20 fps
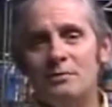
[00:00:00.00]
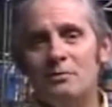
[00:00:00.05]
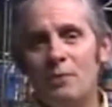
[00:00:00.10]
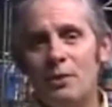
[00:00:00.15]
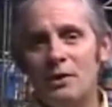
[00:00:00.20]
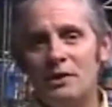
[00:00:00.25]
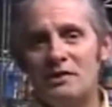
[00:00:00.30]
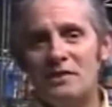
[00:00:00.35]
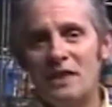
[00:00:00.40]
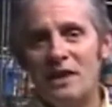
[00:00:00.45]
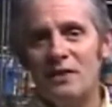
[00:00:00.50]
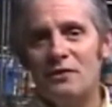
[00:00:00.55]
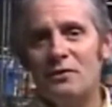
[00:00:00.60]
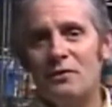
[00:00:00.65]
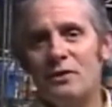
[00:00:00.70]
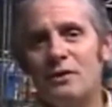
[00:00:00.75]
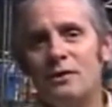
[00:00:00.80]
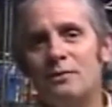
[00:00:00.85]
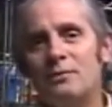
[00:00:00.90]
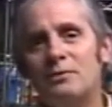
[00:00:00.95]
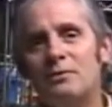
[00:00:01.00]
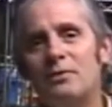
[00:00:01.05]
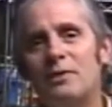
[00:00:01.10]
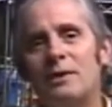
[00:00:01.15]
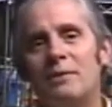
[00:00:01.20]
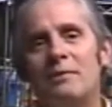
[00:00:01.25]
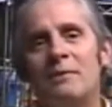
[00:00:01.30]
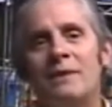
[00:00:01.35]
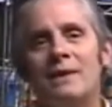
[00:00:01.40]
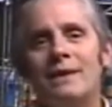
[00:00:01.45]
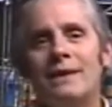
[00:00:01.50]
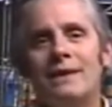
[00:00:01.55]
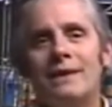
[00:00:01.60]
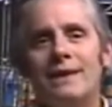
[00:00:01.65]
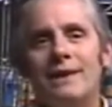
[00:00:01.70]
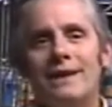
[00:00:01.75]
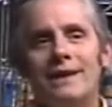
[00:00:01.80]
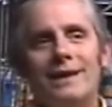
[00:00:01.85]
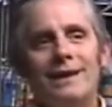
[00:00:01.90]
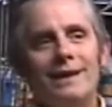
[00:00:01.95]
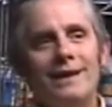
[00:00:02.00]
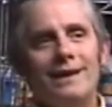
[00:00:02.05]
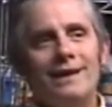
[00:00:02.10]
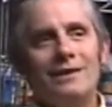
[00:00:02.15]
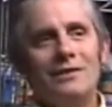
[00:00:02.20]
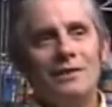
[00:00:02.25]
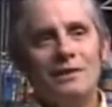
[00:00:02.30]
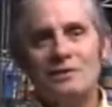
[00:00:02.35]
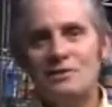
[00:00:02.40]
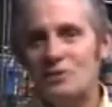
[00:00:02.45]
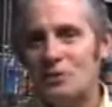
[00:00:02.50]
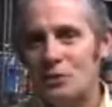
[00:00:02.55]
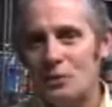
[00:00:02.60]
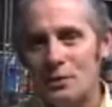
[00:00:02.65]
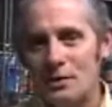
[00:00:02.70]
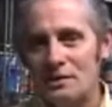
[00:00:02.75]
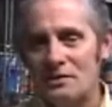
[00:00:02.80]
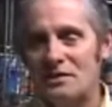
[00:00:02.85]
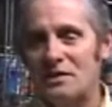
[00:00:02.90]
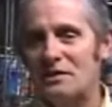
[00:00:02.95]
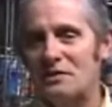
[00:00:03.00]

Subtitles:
Boy Scout troops, from the schools.